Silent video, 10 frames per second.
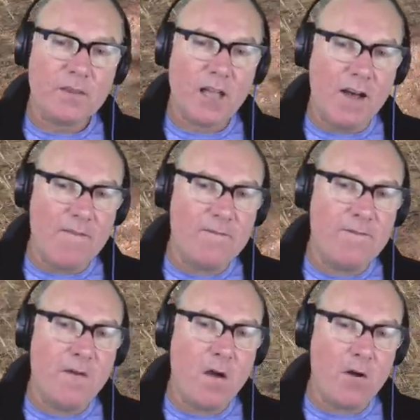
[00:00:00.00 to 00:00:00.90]
a
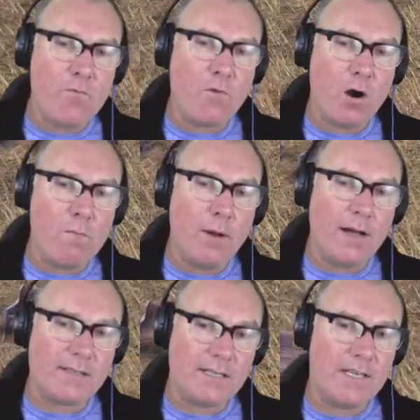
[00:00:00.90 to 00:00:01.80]
very
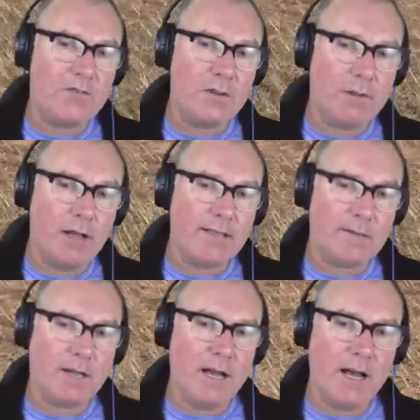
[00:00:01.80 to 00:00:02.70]
robust entry
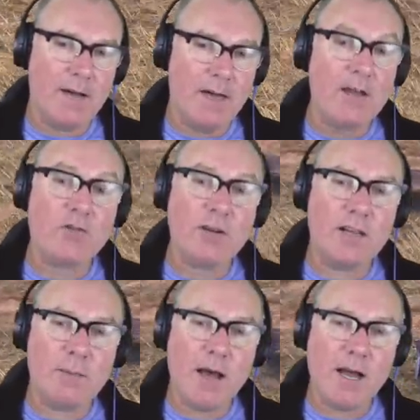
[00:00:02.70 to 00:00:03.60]
place uh, entry
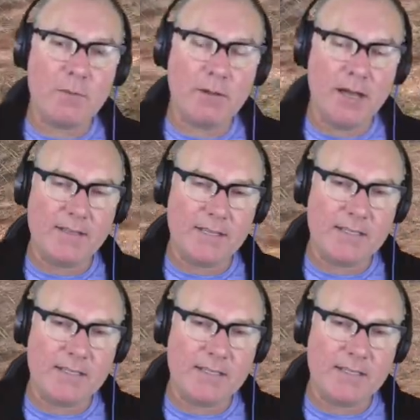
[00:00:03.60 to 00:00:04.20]
into the marketplace.